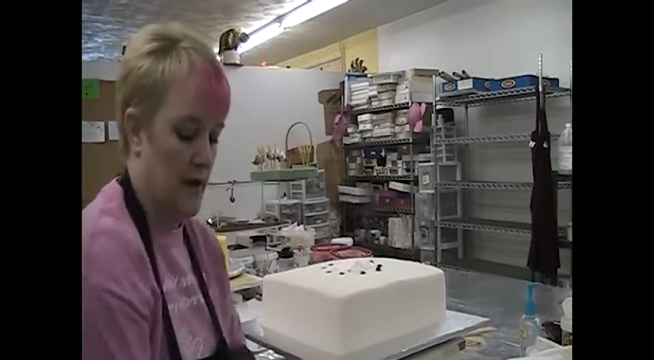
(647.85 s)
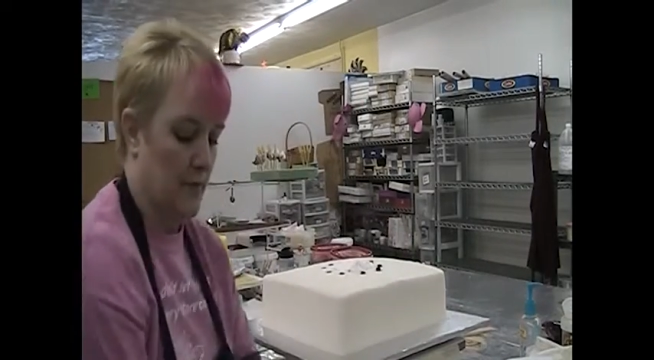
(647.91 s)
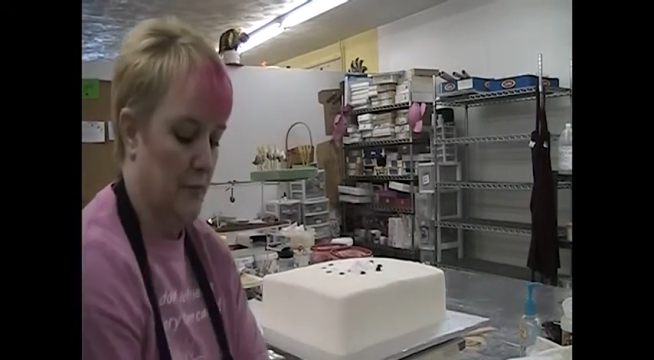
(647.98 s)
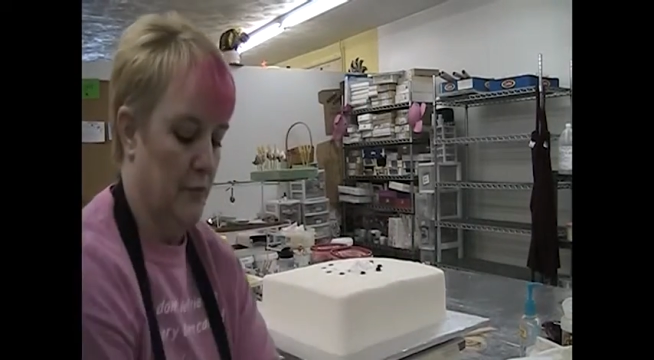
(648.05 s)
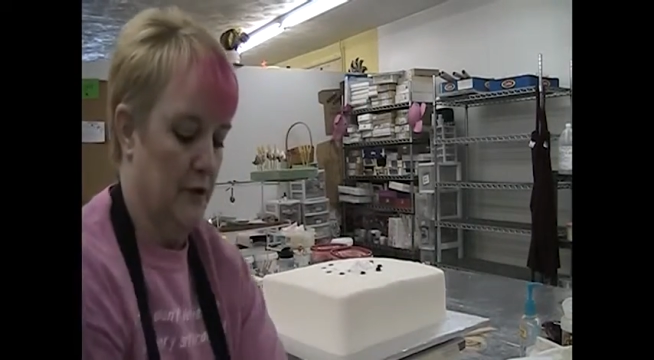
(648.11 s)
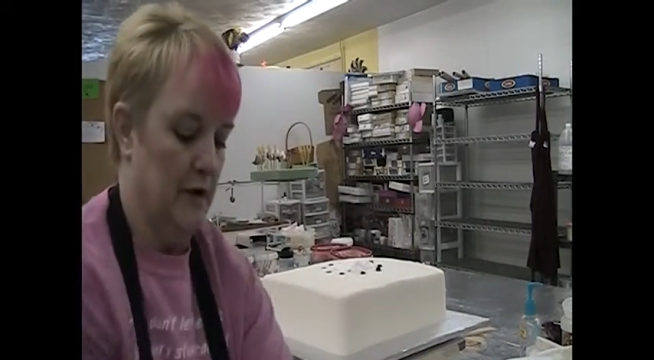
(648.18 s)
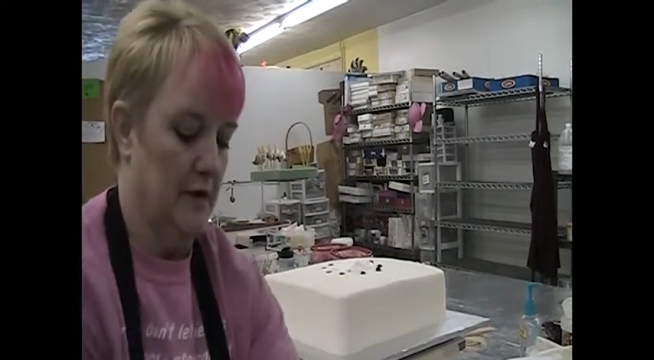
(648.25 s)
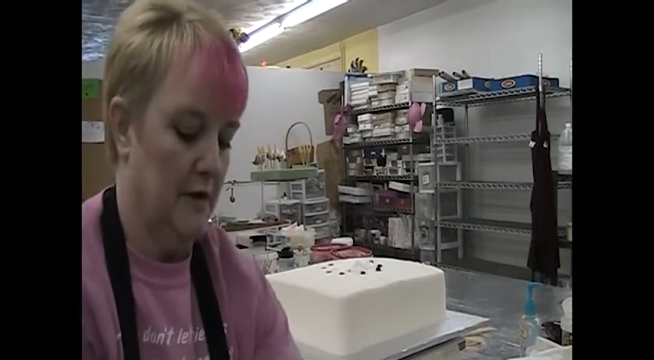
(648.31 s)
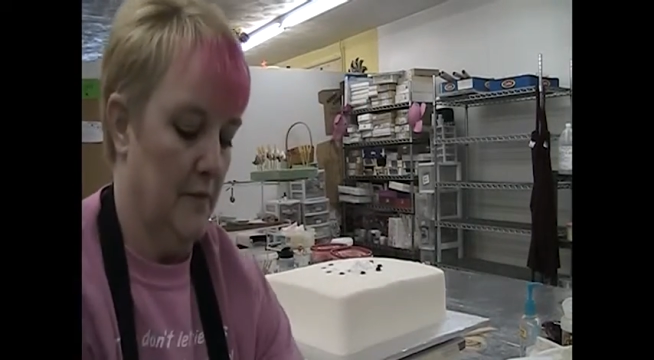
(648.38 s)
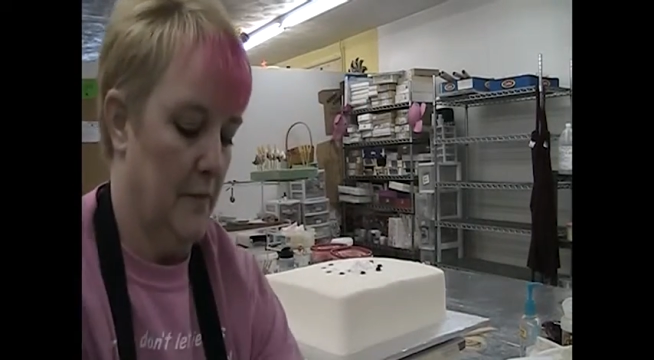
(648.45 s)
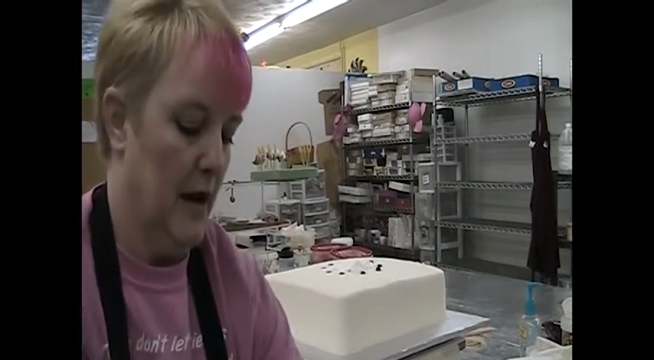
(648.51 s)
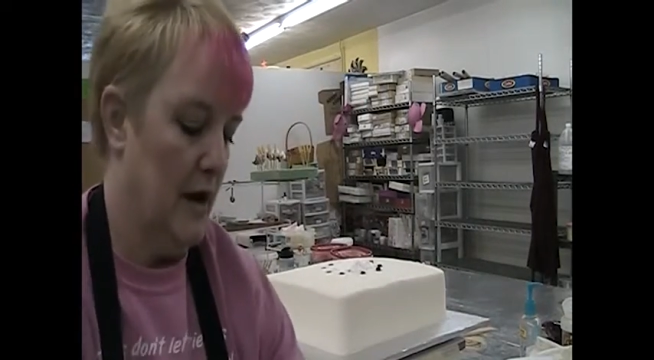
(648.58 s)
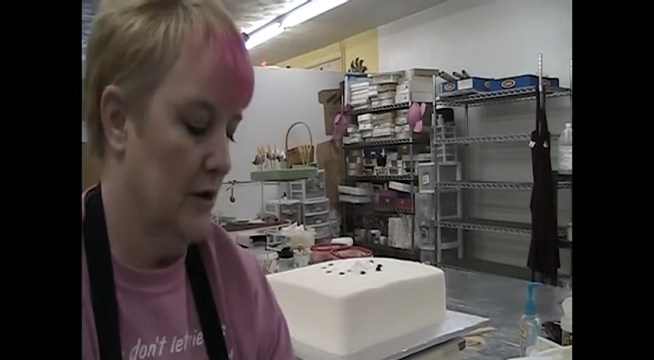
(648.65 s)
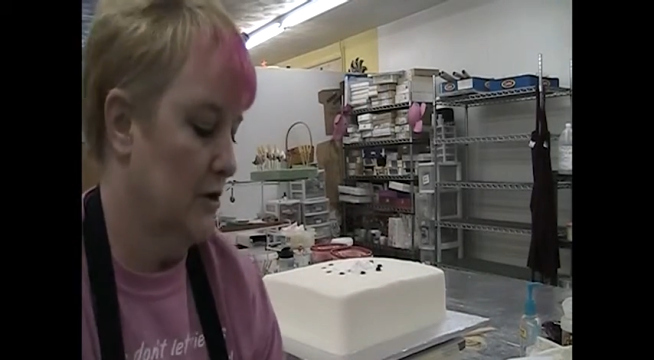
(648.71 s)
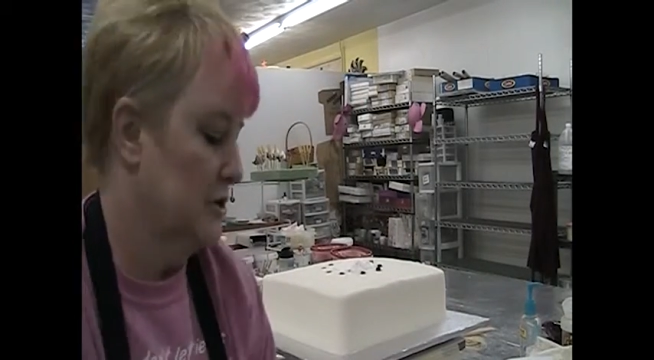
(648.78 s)
I'm putting the
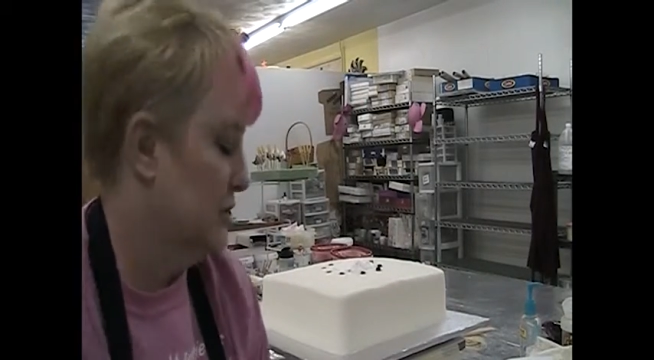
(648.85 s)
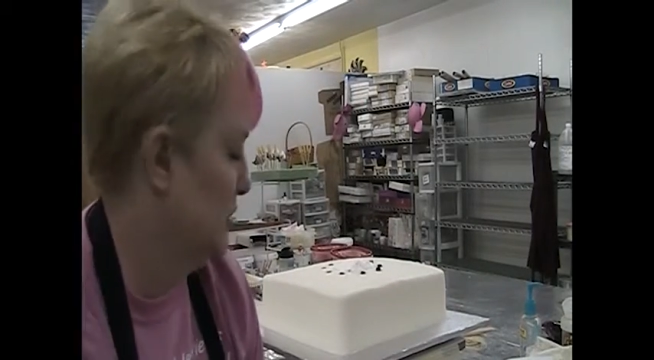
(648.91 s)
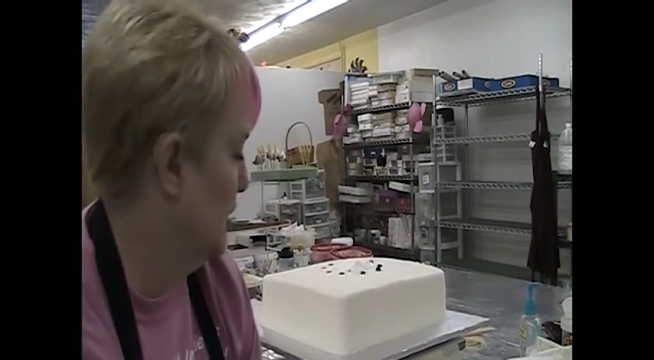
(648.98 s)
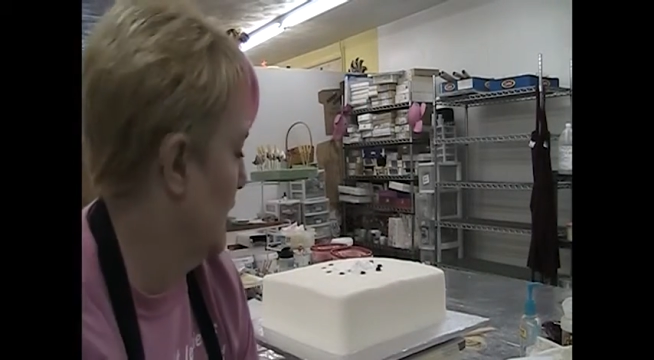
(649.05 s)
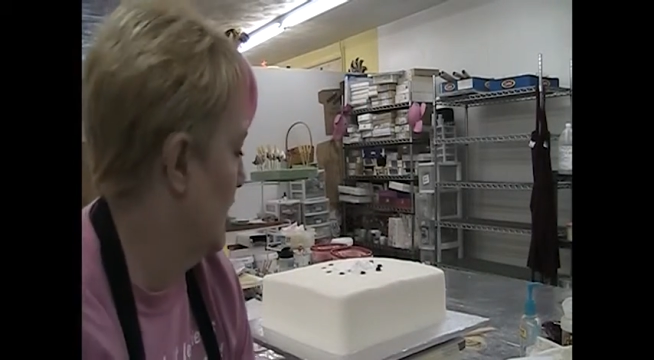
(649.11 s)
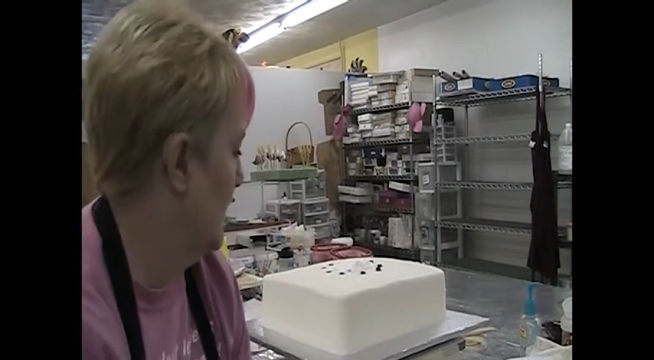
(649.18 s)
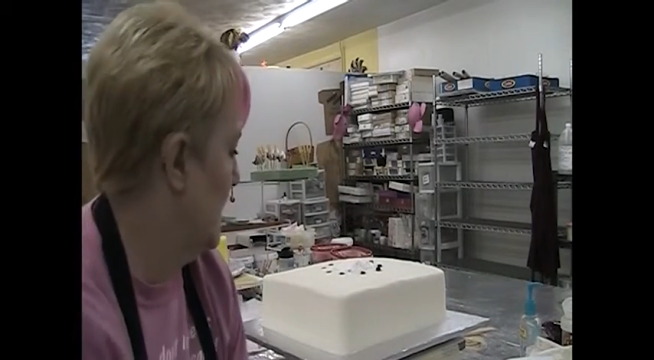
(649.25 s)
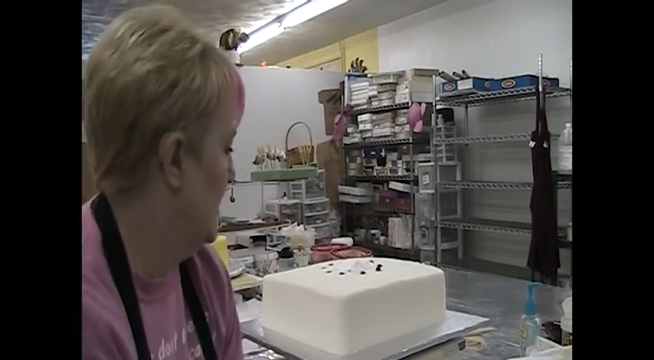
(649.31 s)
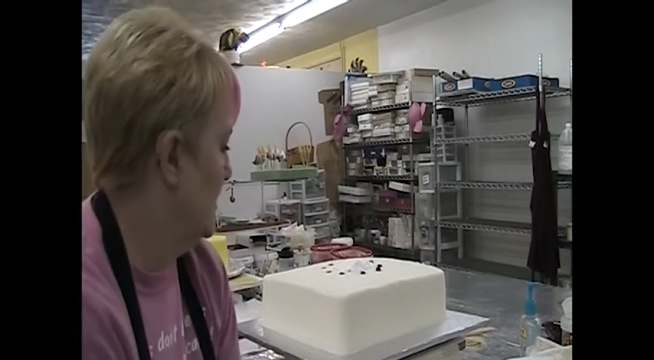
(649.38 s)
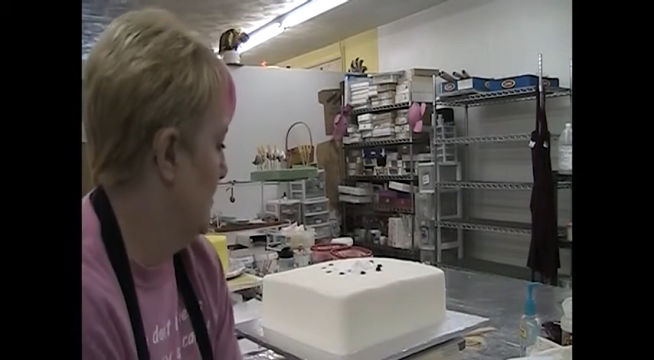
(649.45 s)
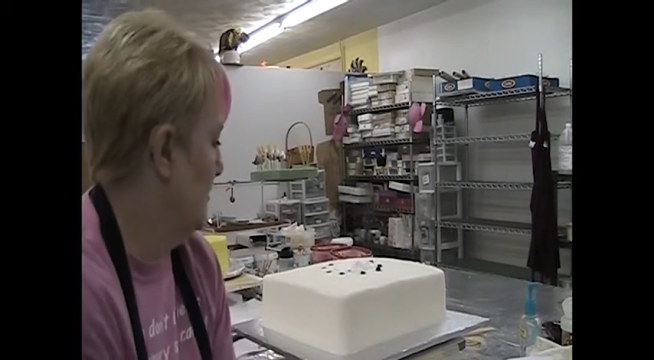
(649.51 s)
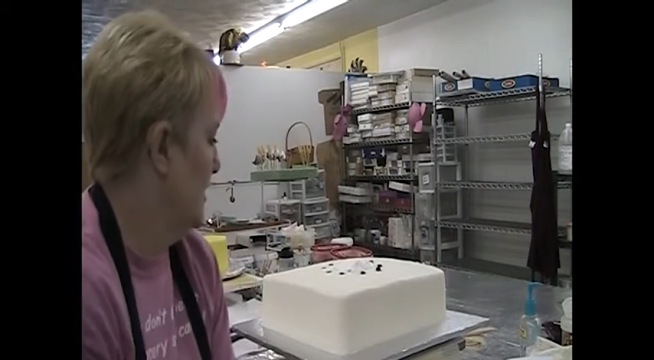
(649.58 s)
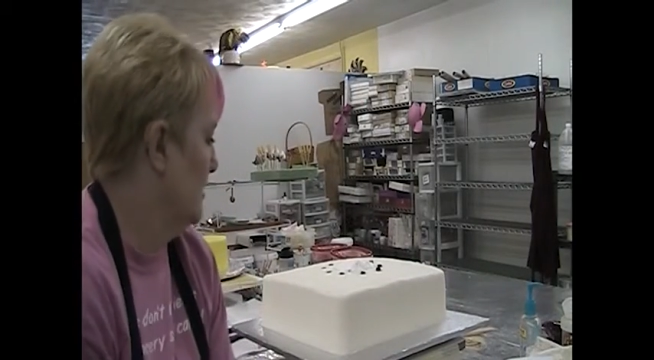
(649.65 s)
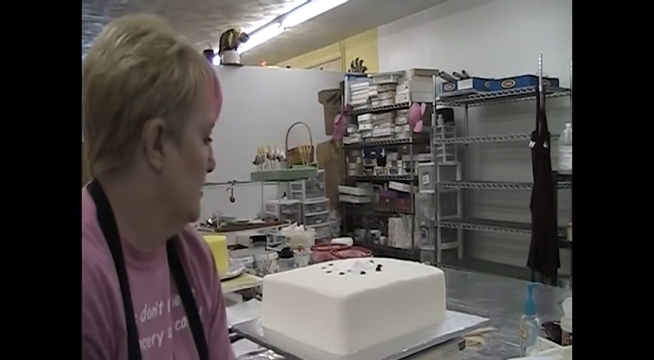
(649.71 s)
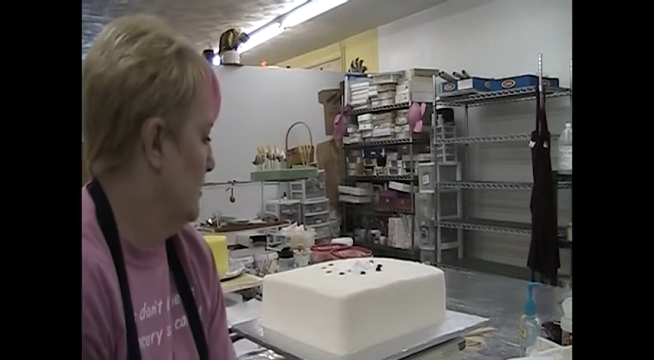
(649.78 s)
powdered sugar in the
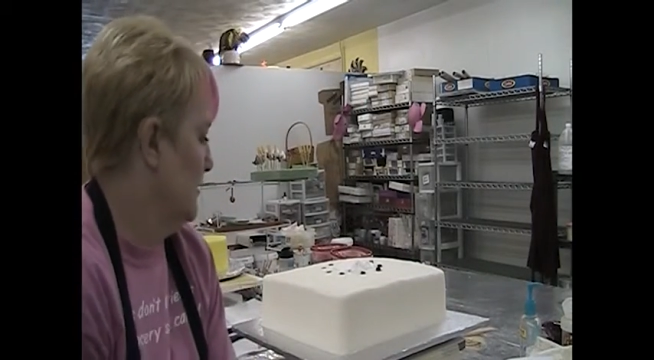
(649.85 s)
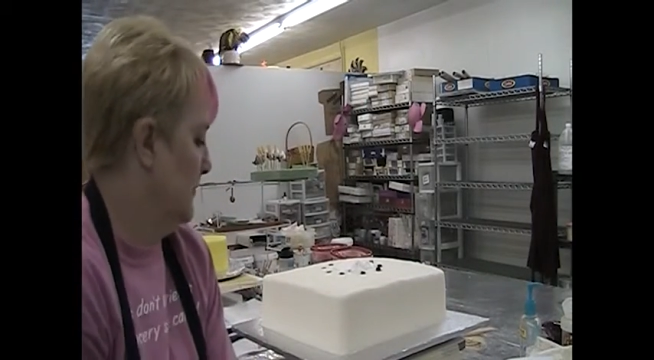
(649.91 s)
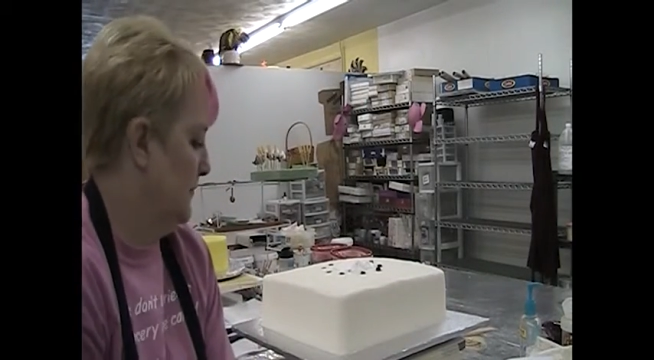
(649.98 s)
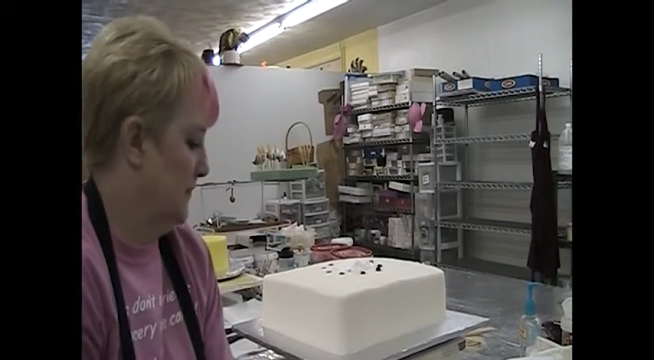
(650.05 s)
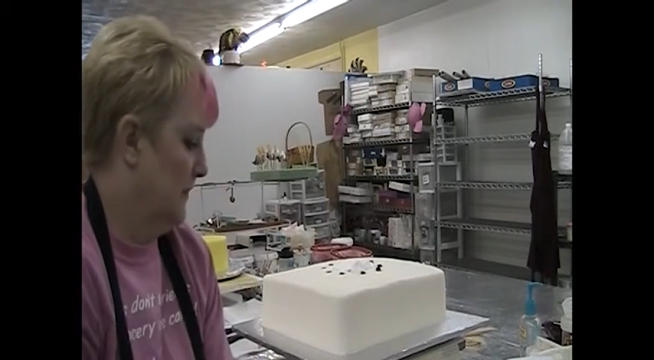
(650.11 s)
middle